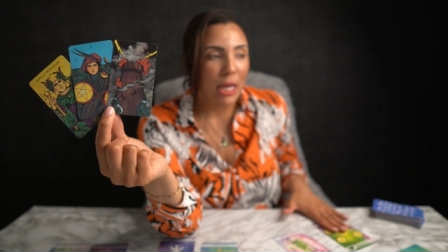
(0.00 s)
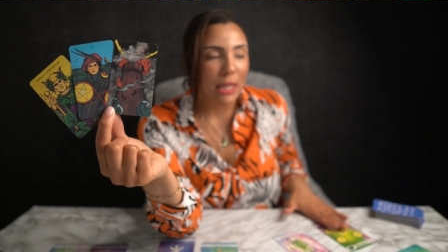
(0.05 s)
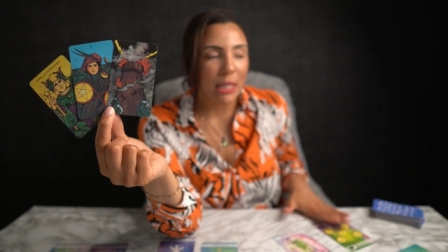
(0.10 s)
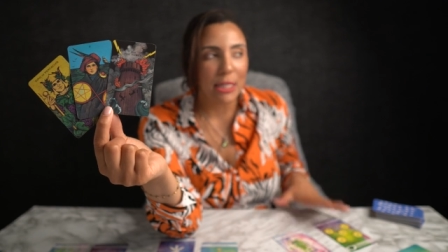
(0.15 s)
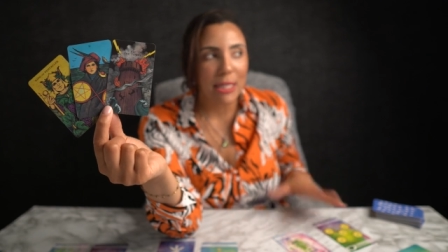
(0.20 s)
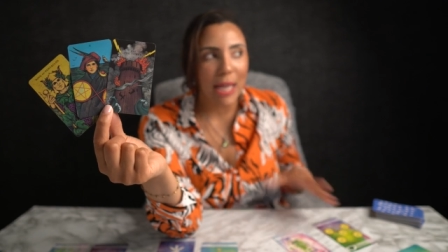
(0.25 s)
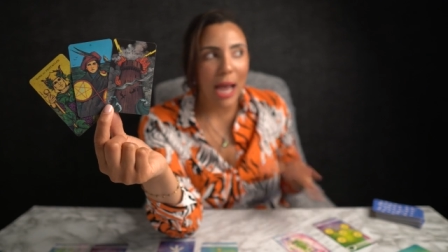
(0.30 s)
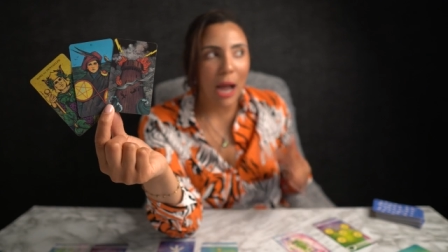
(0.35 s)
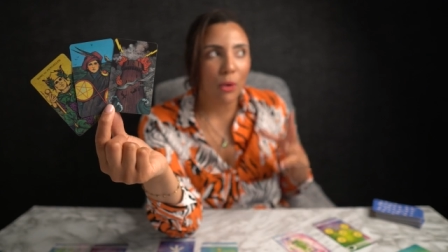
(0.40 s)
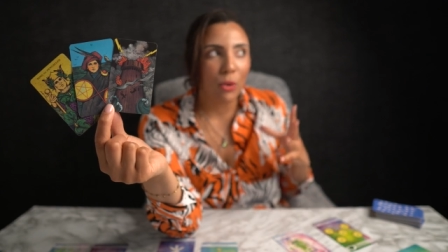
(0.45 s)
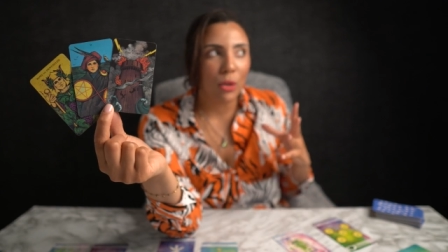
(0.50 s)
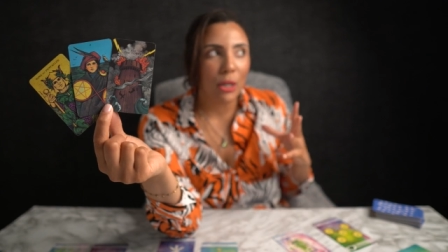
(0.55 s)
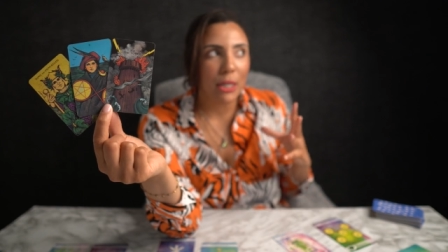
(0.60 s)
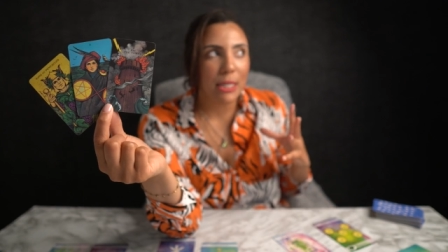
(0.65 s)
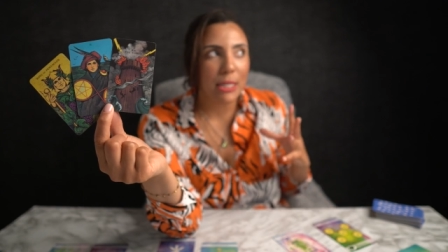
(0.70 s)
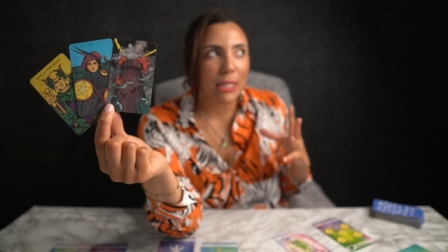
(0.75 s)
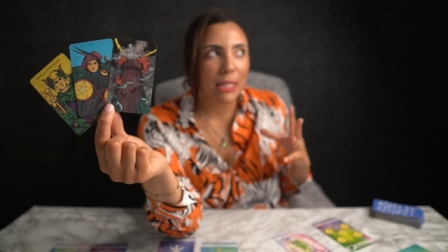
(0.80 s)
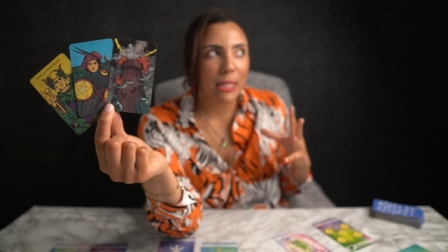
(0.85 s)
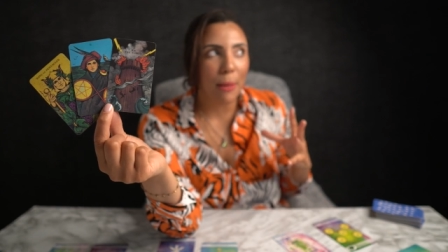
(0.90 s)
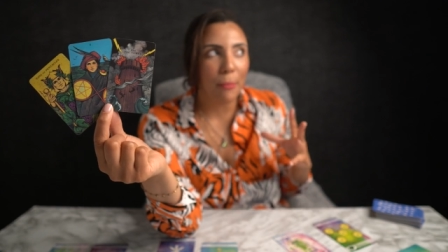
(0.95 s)
The Tower
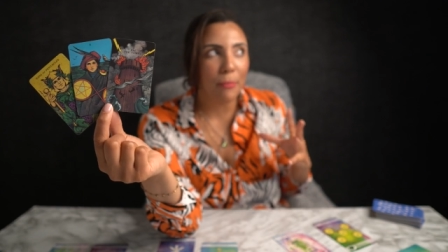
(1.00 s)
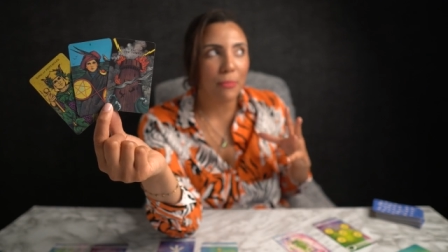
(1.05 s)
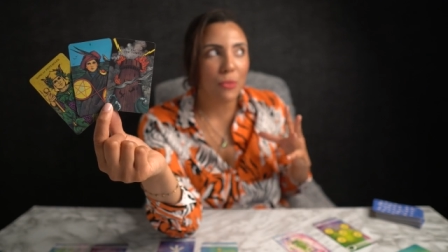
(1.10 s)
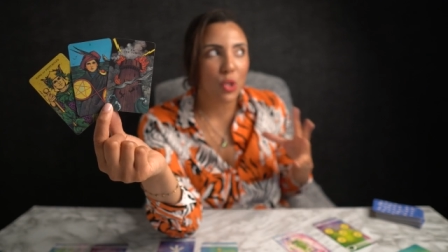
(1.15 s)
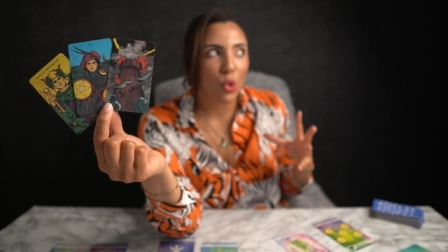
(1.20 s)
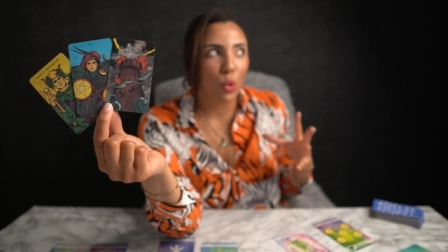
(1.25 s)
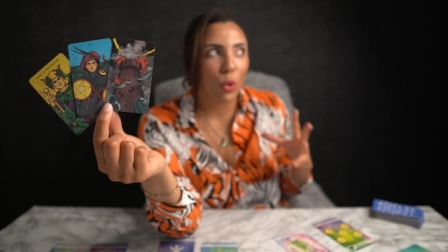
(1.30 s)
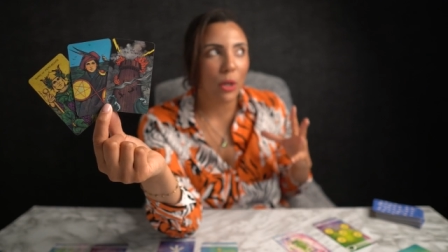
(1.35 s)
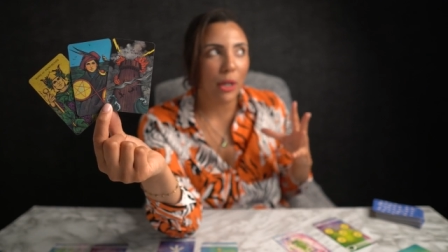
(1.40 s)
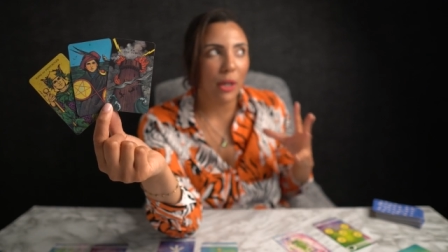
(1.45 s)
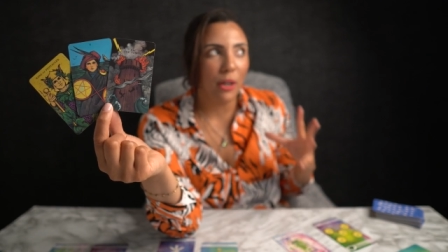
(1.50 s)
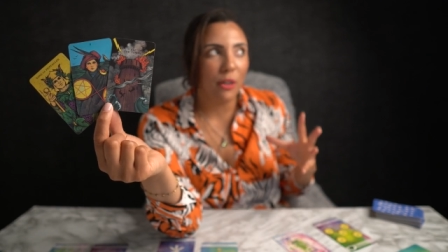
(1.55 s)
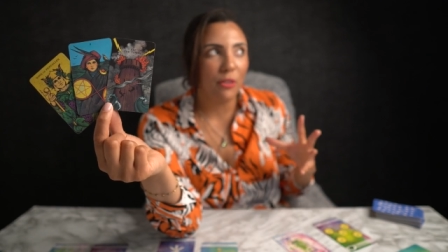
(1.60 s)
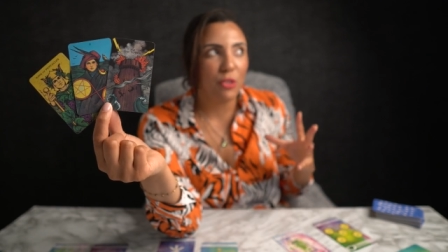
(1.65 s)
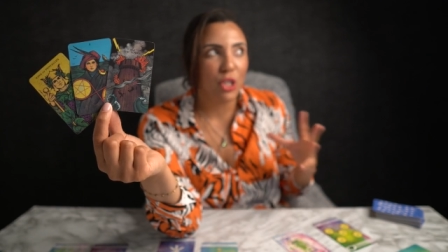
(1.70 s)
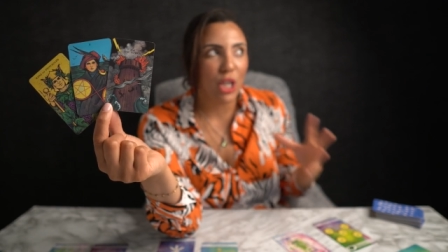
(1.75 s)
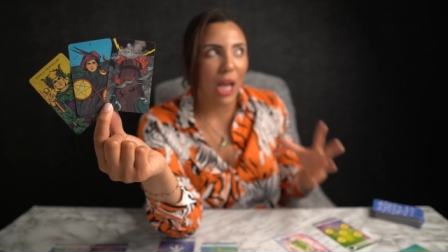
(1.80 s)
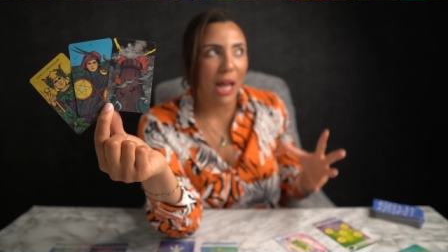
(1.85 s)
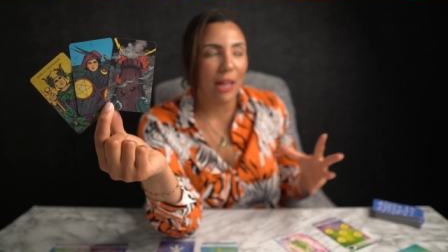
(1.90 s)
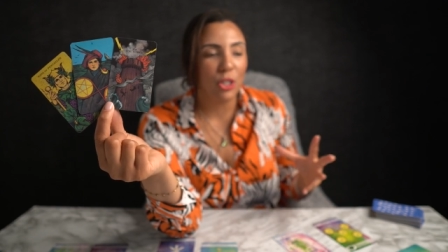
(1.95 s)
is some sort
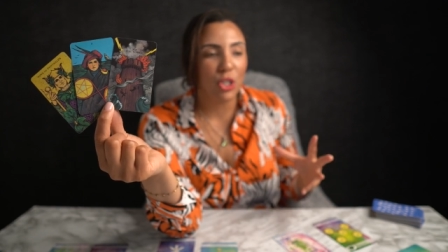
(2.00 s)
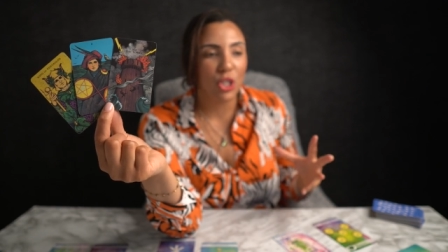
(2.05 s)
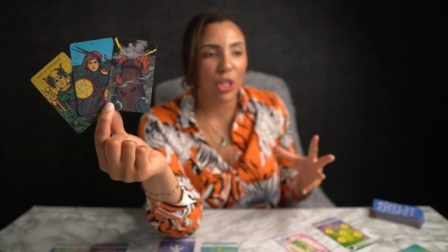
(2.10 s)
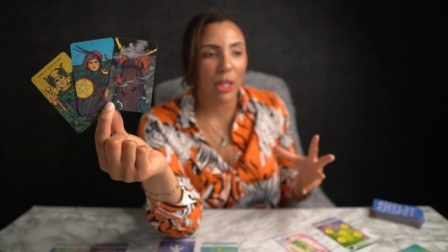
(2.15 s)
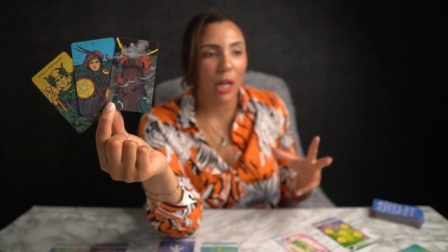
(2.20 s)
of challenge